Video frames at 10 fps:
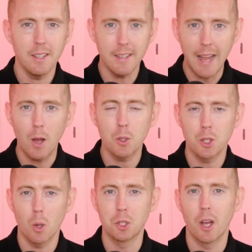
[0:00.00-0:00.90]
Now
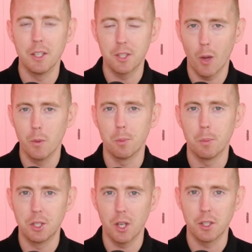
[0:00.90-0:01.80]
Solskjaer is going to
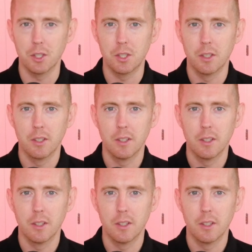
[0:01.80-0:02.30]
be judged.